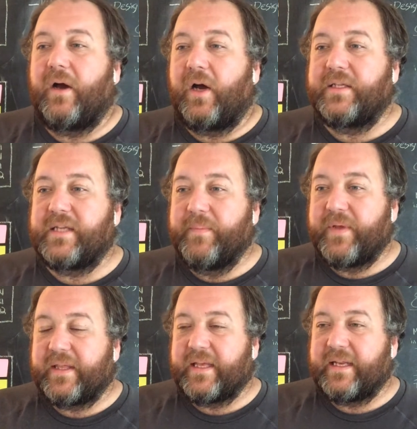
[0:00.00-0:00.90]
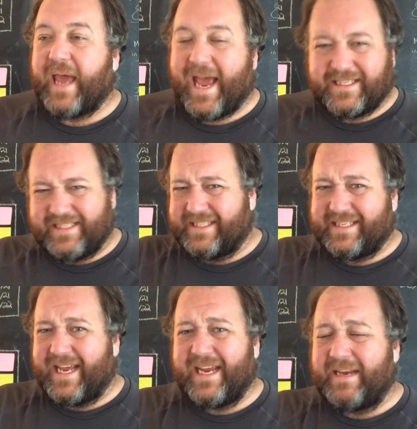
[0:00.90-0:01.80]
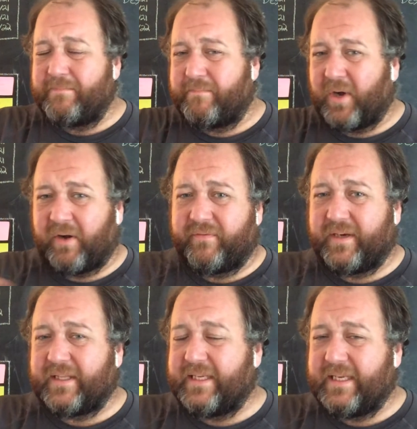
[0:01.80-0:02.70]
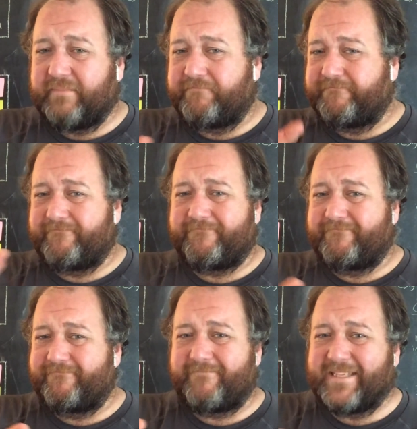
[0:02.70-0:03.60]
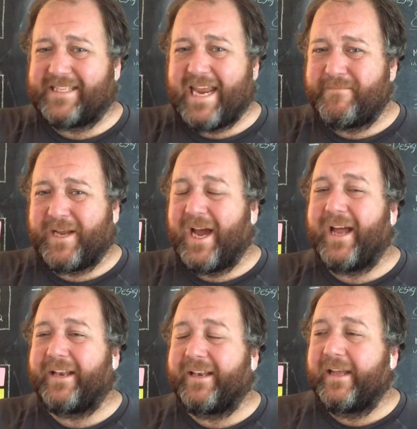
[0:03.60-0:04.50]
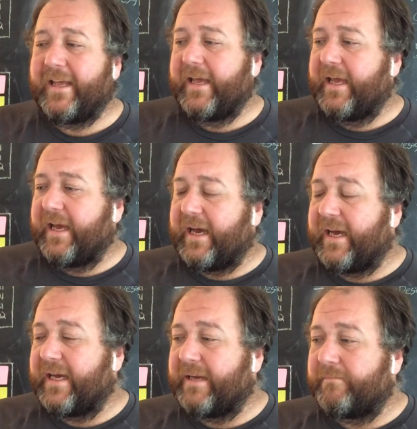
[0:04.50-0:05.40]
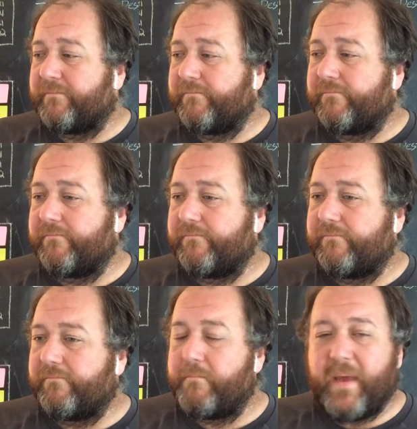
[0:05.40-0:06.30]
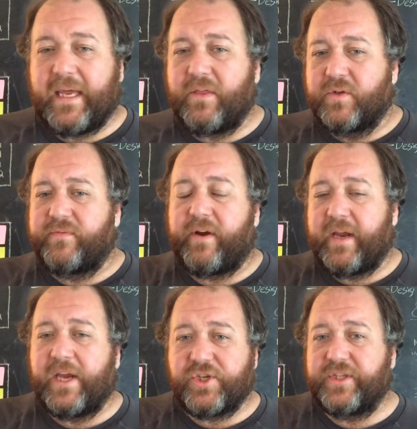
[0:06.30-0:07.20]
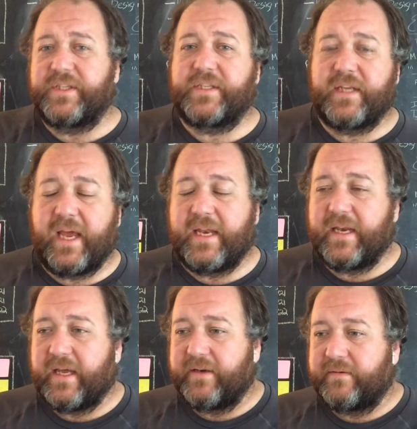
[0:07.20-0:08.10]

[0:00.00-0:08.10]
on something that has to stay perfectly the same cut, um, making those variations and